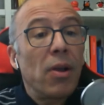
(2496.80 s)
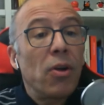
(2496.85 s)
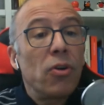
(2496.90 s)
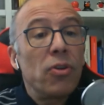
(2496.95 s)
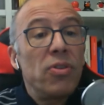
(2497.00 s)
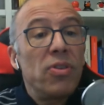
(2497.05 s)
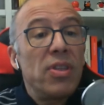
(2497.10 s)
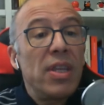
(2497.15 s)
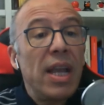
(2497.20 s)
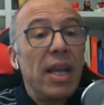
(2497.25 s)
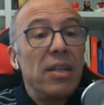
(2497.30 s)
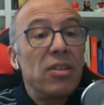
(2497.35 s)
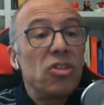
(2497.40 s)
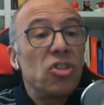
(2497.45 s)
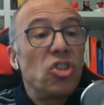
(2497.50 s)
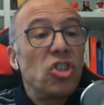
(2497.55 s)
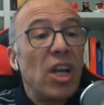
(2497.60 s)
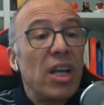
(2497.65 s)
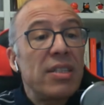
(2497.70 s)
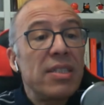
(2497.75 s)

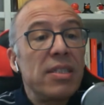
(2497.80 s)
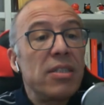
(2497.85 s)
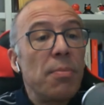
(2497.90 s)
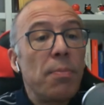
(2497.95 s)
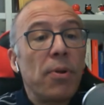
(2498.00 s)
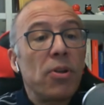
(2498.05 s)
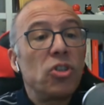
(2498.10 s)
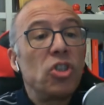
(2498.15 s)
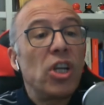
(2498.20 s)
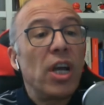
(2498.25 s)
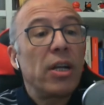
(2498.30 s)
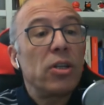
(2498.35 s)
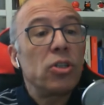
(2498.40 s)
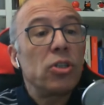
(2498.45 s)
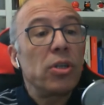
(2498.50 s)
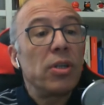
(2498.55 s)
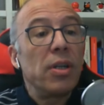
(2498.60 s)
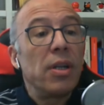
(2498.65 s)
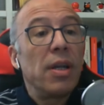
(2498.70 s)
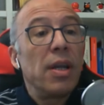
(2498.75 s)
contains just the
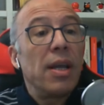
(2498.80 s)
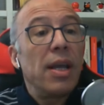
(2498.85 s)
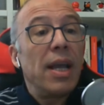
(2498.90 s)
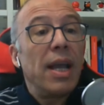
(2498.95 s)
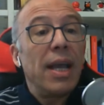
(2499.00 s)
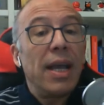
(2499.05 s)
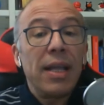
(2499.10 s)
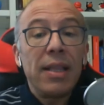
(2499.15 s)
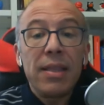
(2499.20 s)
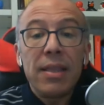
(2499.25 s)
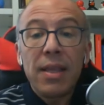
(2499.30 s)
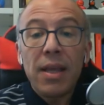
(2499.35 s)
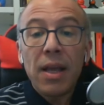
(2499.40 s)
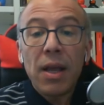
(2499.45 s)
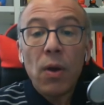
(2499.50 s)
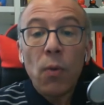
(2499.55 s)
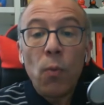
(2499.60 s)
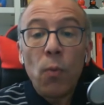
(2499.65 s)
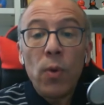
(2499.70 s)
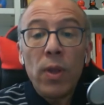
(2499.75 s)
projection. And
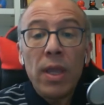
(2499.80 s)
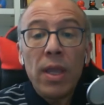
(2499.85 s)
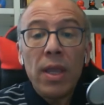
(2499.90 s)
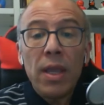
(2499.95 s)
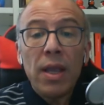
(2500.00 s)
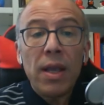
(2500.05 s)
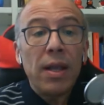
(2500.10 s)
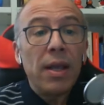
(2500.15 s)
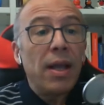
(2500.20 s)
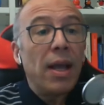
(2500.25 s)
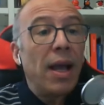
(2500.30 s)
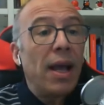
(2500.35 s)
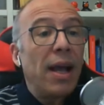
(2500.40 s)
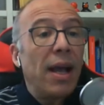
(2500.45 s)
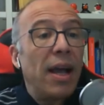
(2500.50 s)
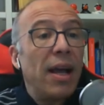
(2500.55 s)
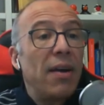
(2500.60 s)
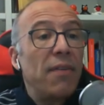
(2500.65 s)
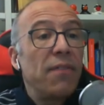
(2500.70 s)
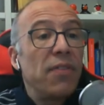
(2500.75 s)
we
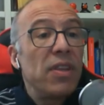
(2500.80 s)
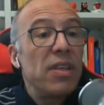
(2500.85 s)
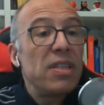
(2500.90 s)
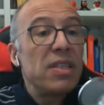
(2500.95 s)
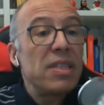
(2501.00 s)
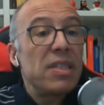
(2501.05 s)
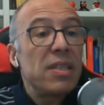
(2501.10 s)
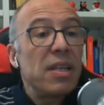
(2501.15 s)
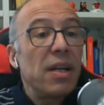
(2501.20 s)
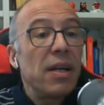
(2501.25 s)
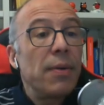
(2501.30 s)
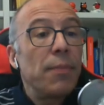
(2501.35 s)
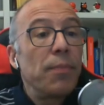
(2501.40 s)
have this